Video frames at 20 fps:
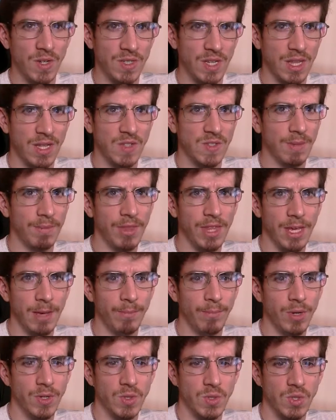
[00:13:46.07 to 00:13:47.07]
I think some of the
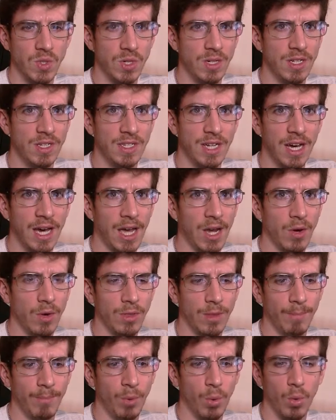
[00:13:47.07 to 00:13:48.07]
inputs were starting to die, or the
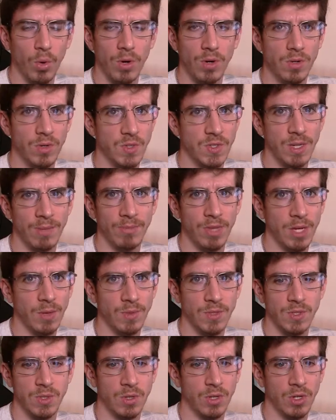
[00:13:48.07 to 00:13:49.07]
board or something was
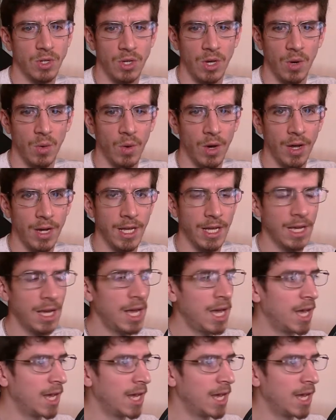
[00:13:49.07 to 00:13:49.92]
starting to go on it.